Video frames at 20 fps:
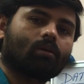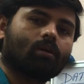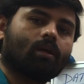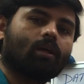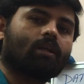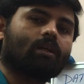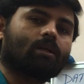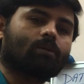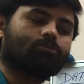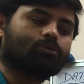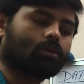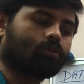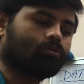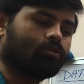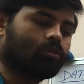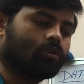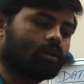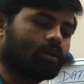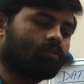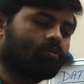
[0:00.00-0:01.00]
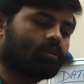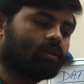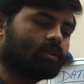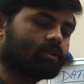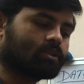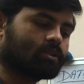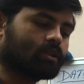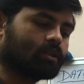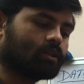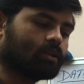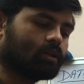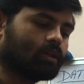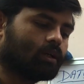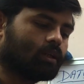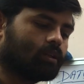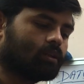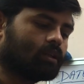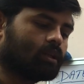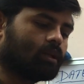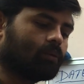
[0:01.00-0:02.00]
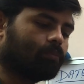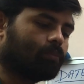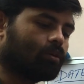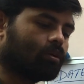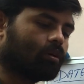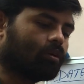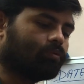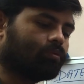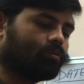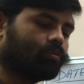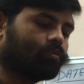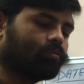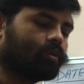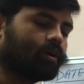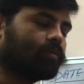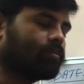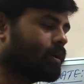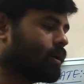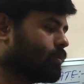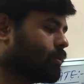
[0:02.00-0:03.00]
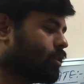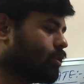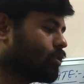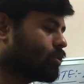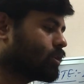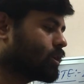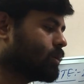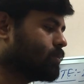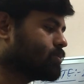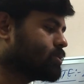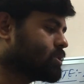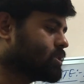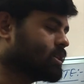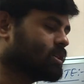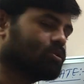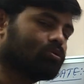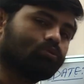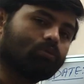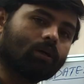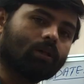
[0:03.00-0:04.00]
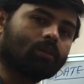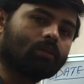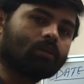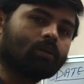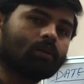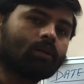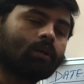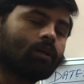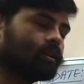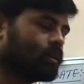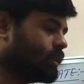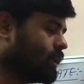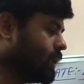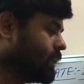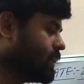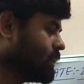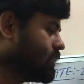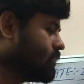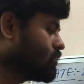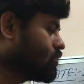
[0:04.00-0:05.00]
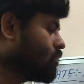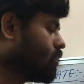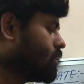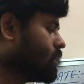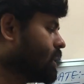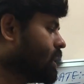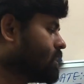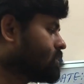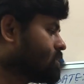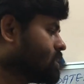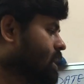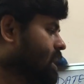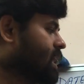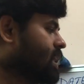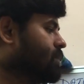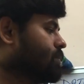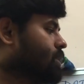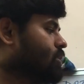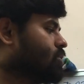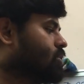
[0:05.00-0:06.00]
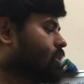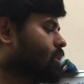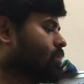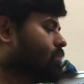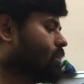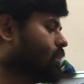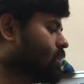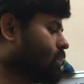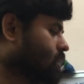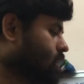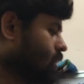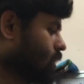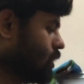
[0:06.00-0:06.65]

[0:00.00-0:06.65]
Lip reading: in terms of your definition, the number of favorable outcomes is 1, then it is called as elementary event.